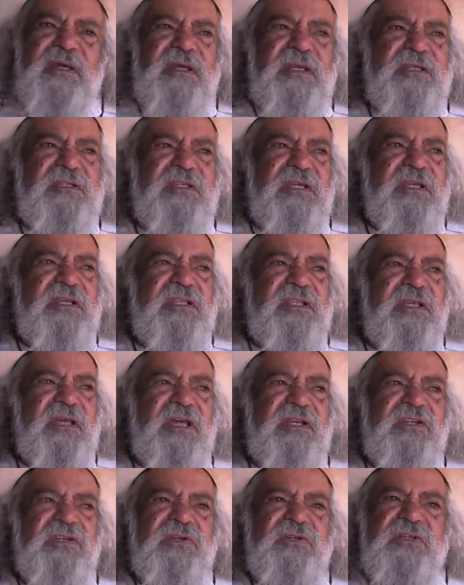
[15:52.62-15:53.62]
Is anything
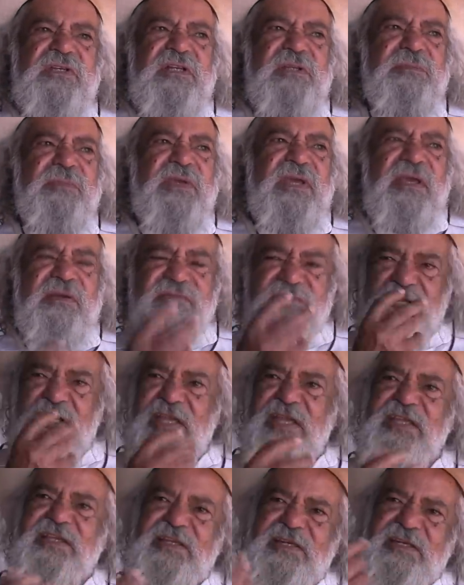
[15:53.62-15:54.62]
unusual he may have
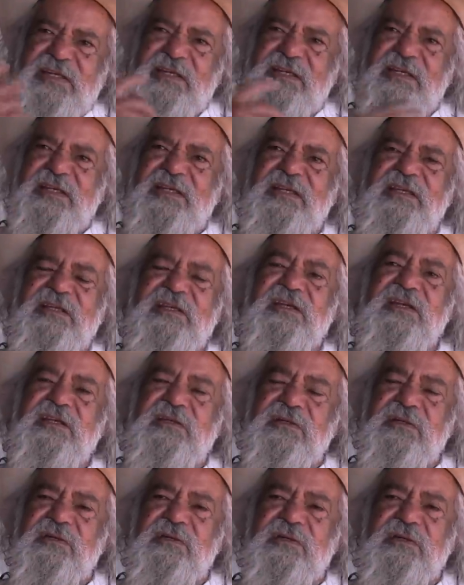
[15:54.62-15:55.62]
taken, you know,
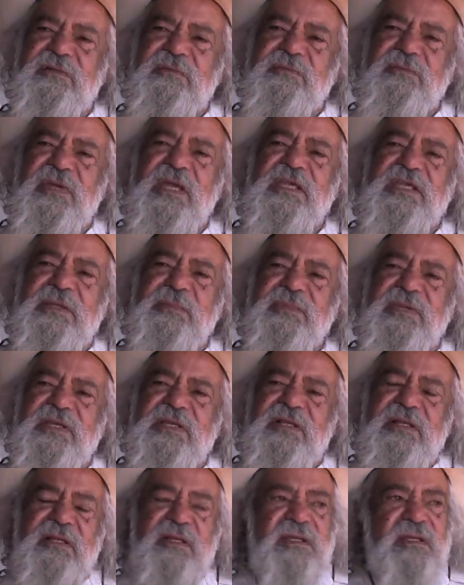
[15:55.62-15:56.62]
to make him
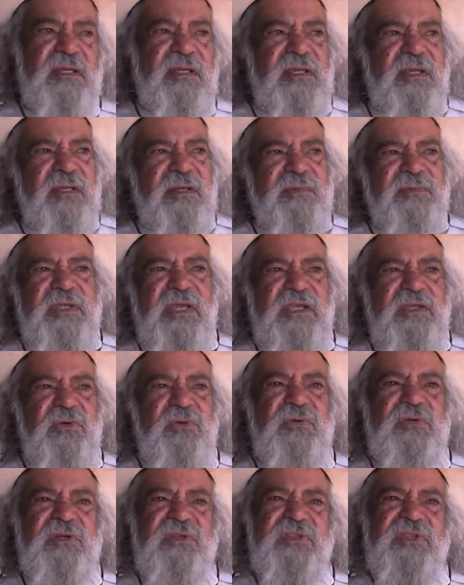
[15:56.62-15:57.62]
ill? They
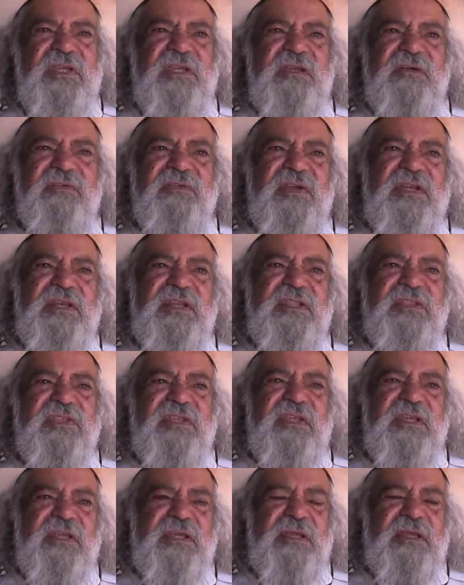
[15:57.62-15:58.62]
couldn't think of
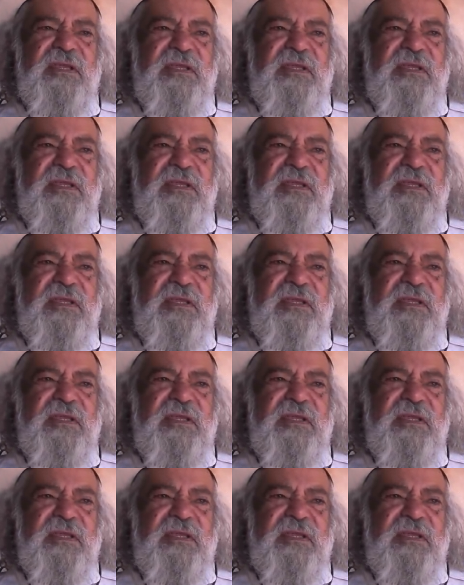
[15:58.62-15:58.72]
anything.